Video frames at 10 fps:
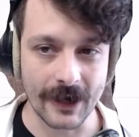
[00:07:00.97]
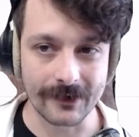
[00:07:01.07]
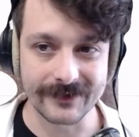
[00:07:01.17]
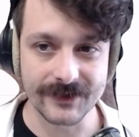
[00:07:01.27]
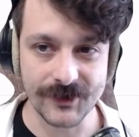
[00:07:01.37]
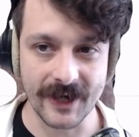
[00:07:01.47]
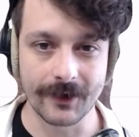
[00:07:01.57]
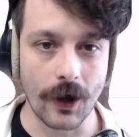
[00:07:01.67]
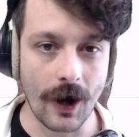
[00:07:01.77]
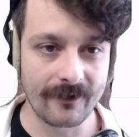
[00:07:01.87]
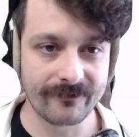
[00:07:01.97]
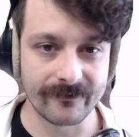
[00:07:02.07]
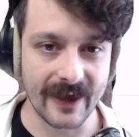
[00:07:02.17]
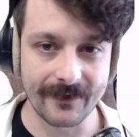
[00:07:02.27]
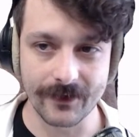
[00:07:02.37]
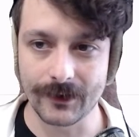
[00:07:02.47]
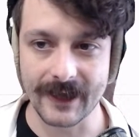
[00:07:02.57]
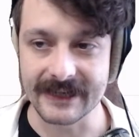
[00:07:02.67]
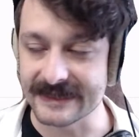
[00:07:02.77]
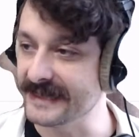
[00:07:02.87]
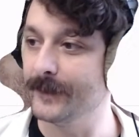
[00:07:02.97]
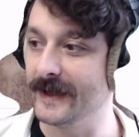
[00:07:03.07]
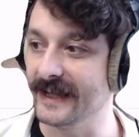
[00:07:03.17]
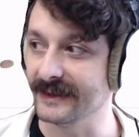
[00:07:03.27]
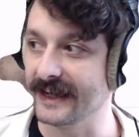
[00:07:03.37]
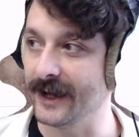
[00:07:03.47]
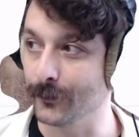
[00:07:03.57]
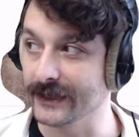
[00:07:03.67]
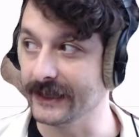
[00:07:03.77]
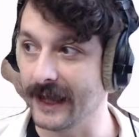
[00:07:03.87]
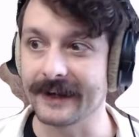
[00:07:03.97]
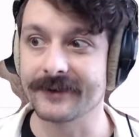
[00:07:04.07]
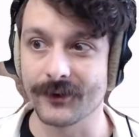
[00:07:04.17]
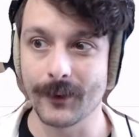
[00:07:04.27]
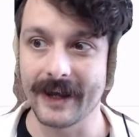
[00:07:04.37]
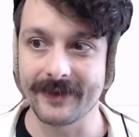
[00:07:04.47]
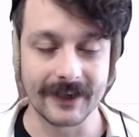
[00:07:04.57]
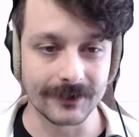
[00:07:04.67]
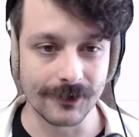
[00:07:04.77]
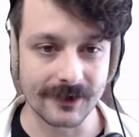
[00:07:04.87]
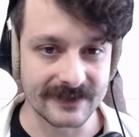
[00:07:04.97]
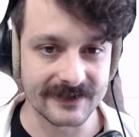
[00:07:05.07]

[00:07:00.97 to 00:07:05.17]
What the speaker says: off this channel off of that. The whole idea being that I really liked the way that it looked,